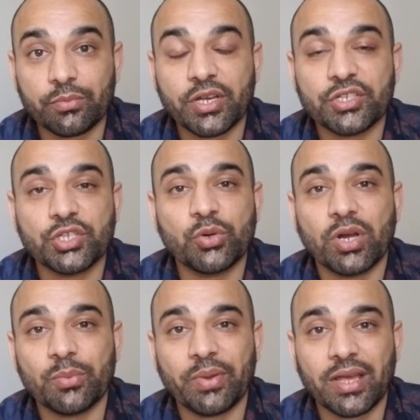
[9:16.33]
because you don't
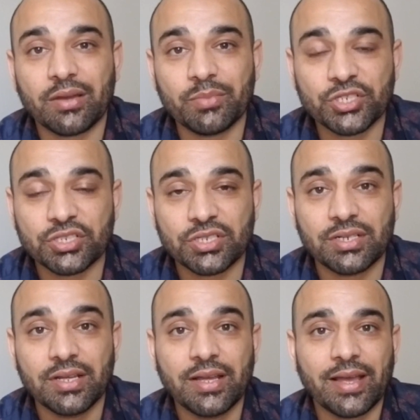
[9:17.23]
want to pay
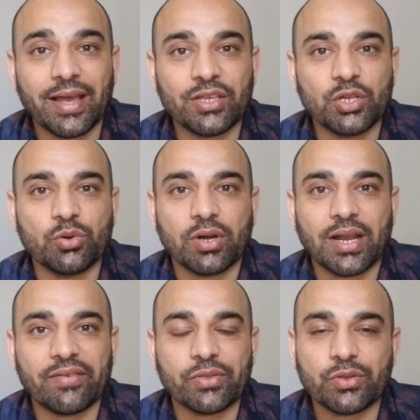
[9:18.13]
commission and you don't want to
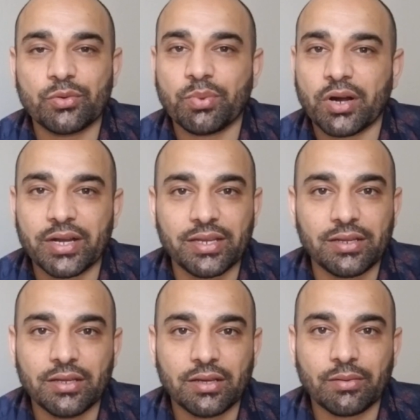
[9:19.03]
have a third
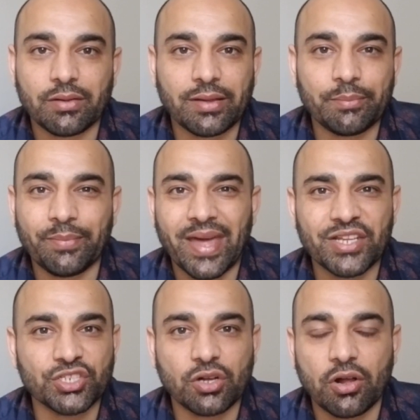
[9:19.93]
party
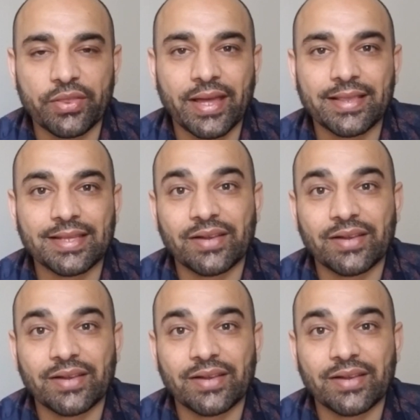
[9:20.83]
managing all that.